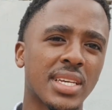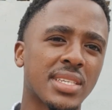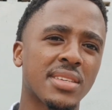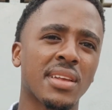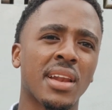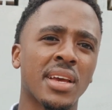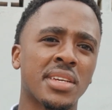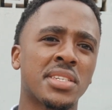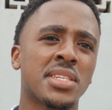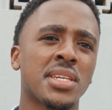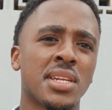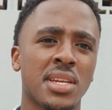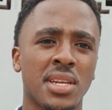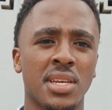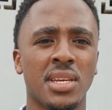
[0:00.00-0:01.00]
selection
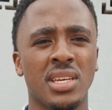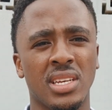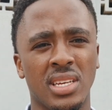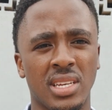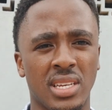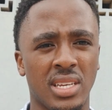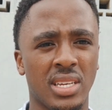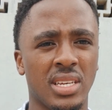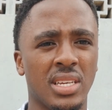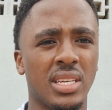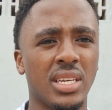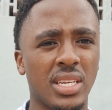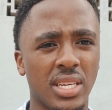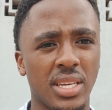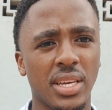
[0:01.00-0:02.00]

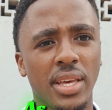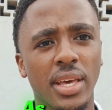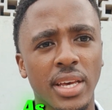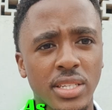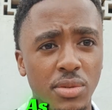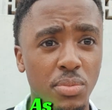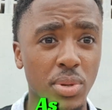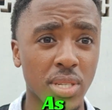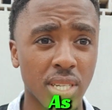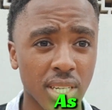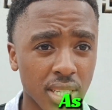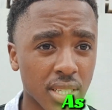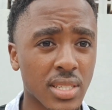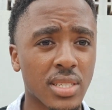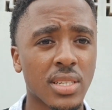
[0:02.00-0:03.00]
as it
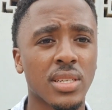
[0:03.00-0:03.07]
pertains.